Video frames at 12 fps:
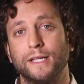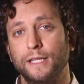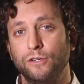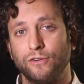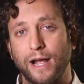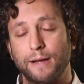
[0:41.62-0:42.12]
you
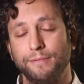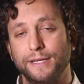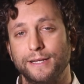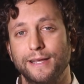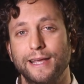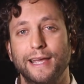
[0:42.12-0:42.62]
quickly
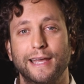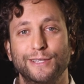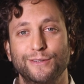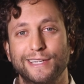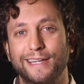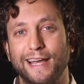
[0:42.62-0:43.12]
grabbed it,
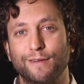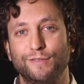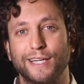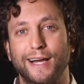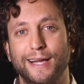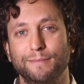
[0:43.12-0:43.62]
and you didn't
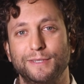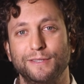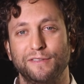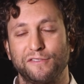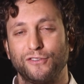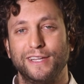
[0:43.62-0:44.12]
have time
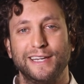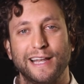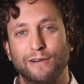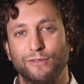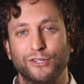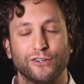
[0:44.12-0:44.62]
to
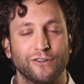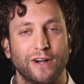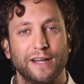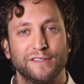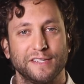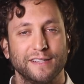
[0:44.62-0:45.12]
straighten out your
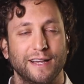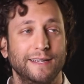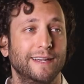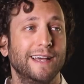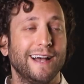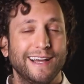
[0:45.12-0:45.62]
horizon line.